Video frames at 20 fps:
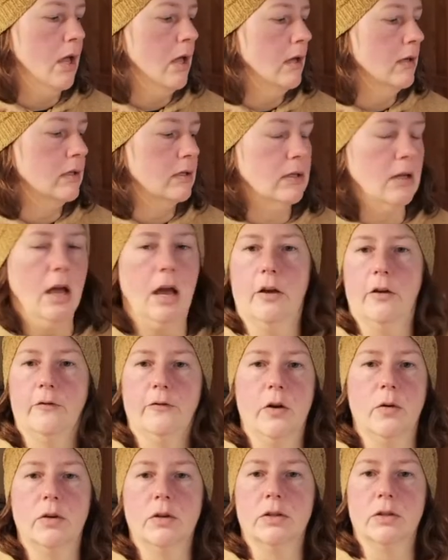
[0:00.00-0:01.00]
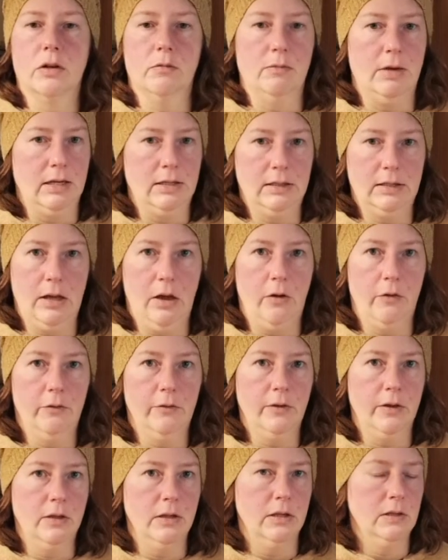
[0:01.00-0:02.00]
focused on myself
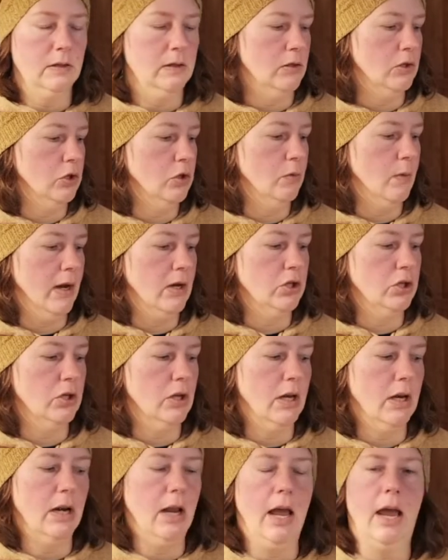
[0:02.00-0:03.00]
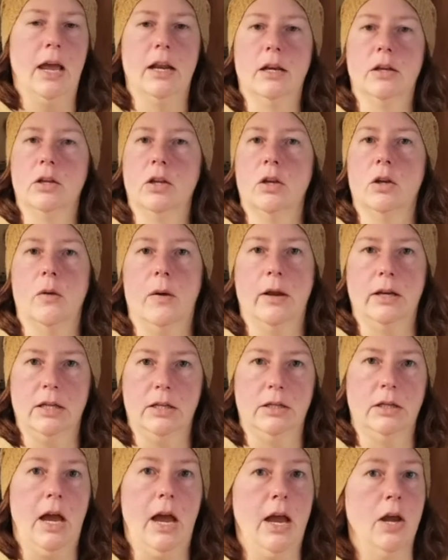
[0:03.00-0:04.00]
in this situation. And, you know,
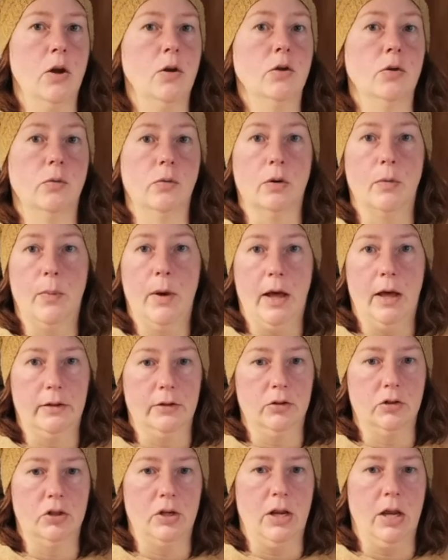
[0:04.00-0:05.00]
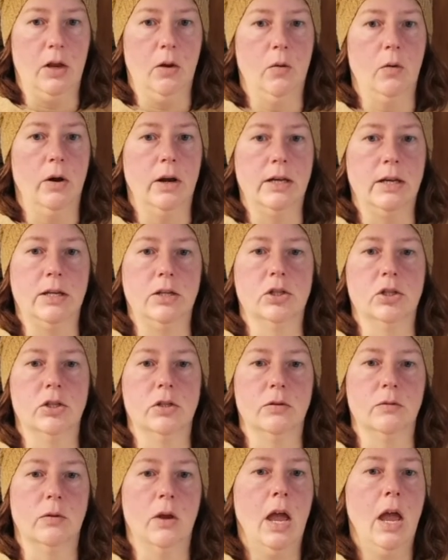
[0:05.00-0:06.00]
I owe you an apology, or I need
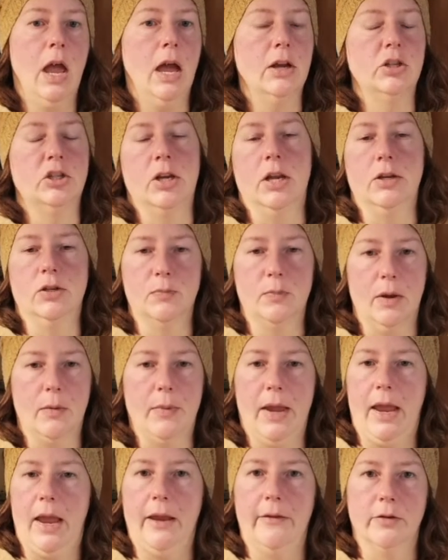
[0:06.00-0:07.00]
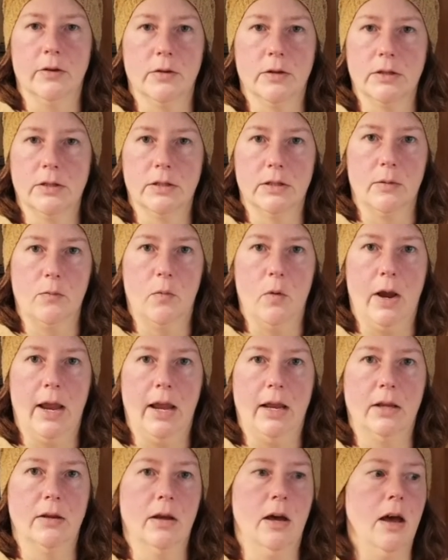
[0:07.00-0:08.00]
to change my behavior in some
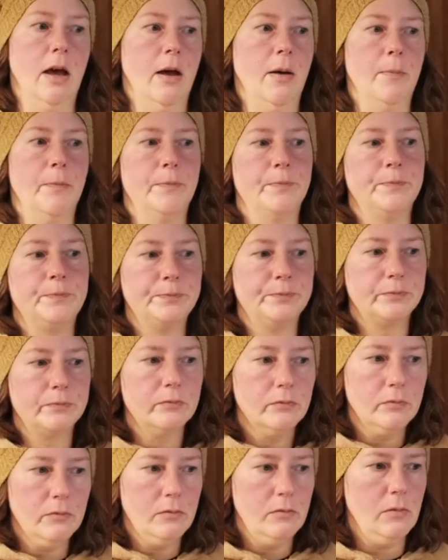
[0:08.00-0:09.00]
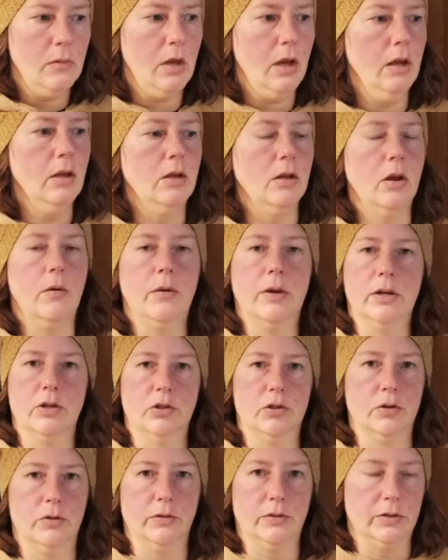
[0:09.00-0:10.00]
way. You know, in a
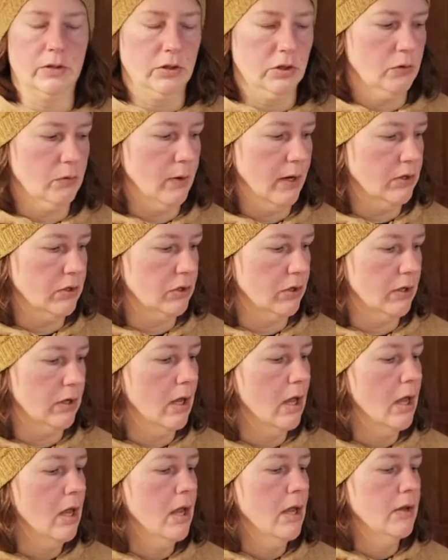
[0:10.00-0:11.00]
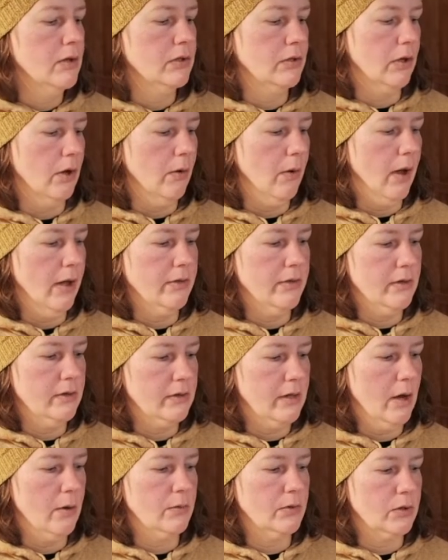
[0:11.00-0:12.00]
certain situation. So I thought
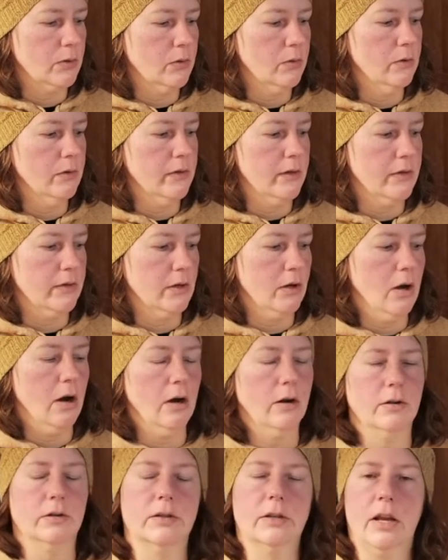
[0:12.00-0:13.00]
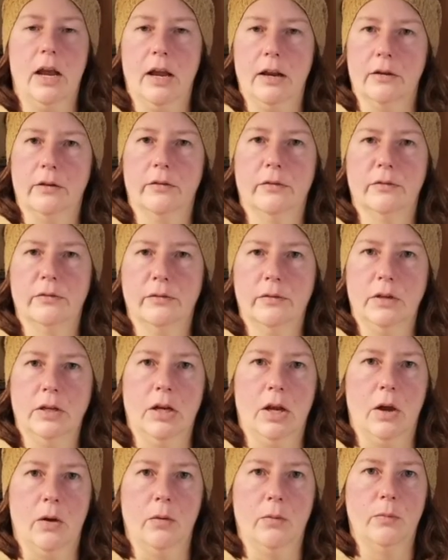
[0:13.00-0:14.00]
that was cool that the cards kind of, you
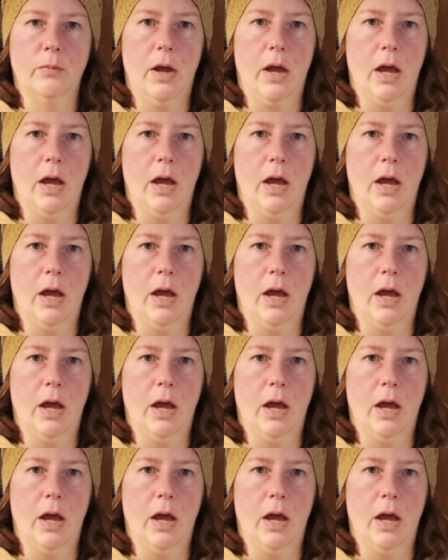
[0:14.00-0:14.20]
know,